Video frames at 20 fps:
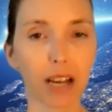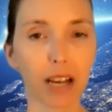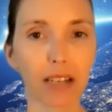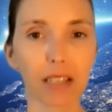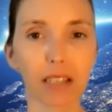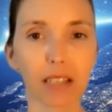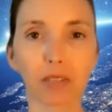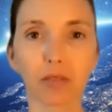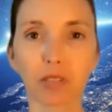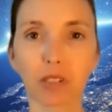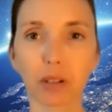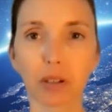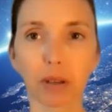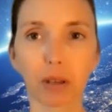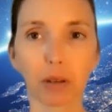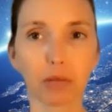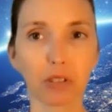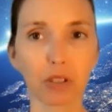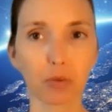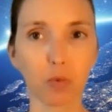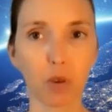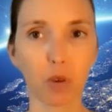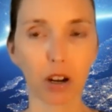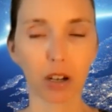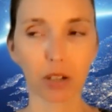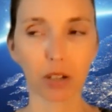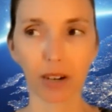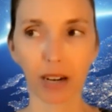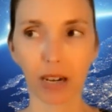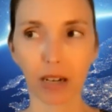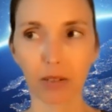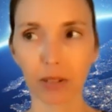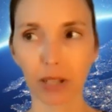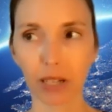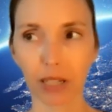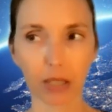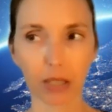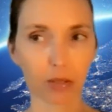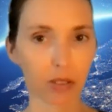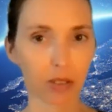like, and so he would just walk around
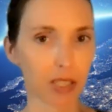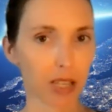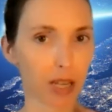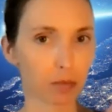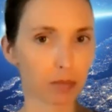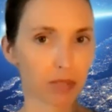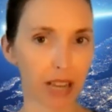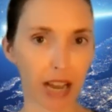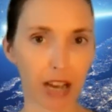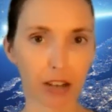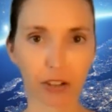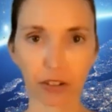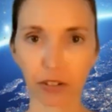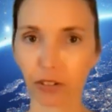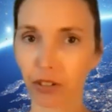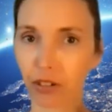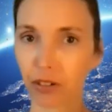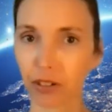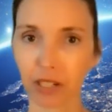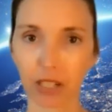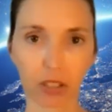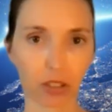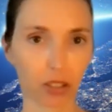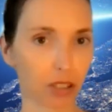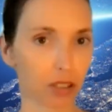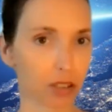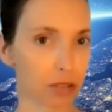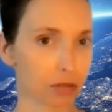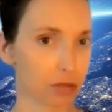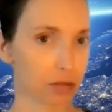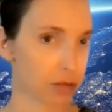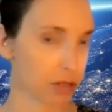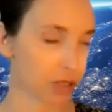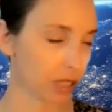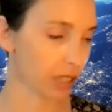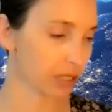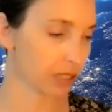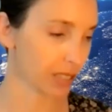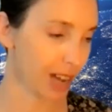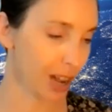like in the same tattered, dirty clothes,
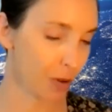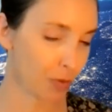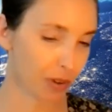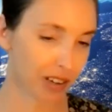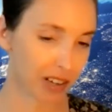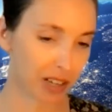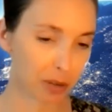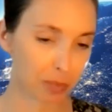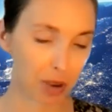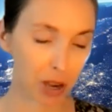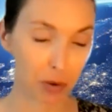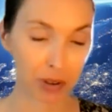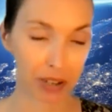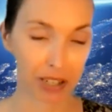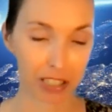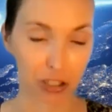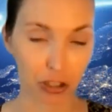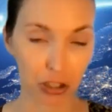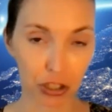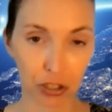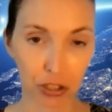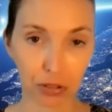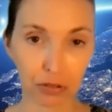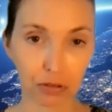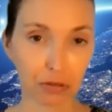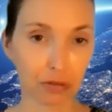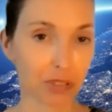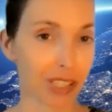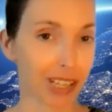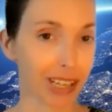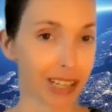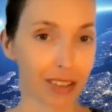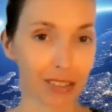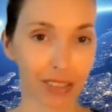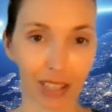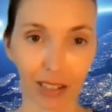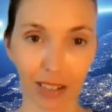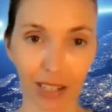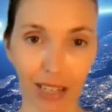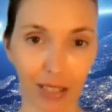like not worrying about wearing shoes,
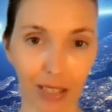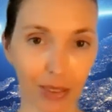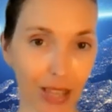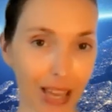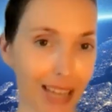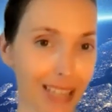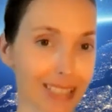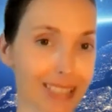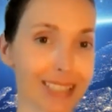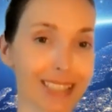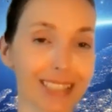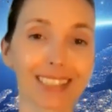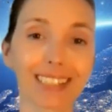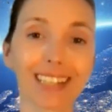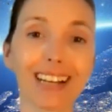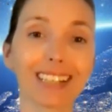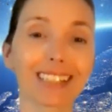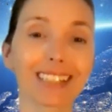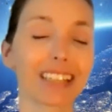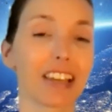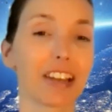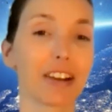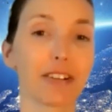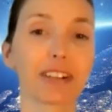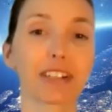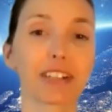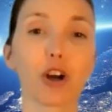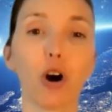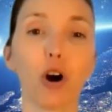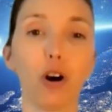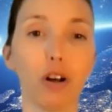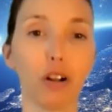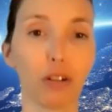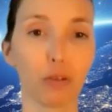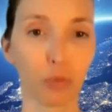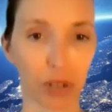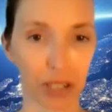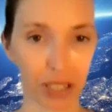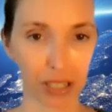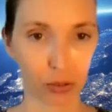anything like that. Did not care at
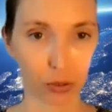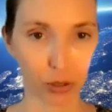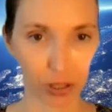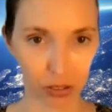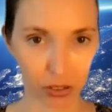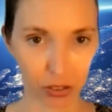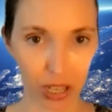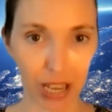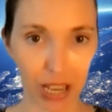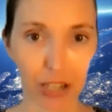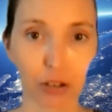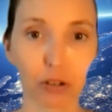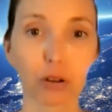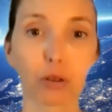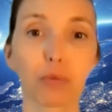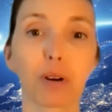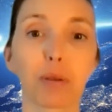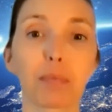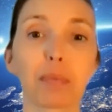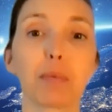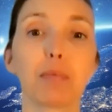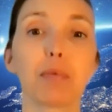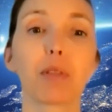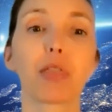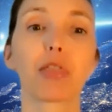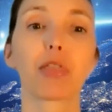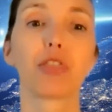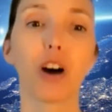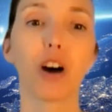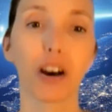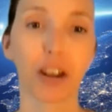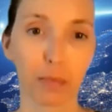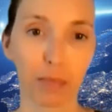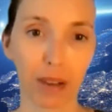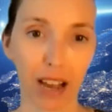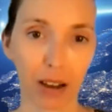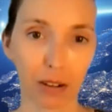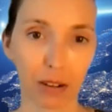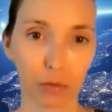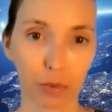all what he looked like or what people thought
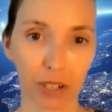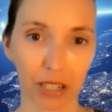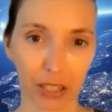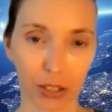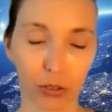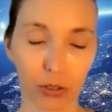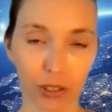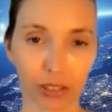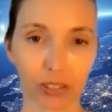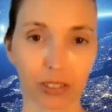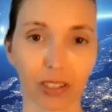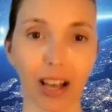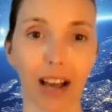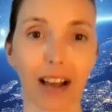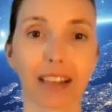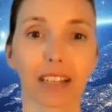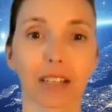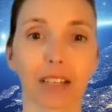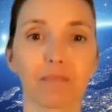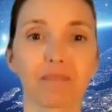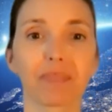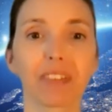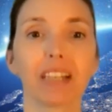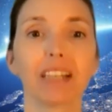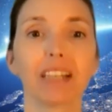about what he looked like.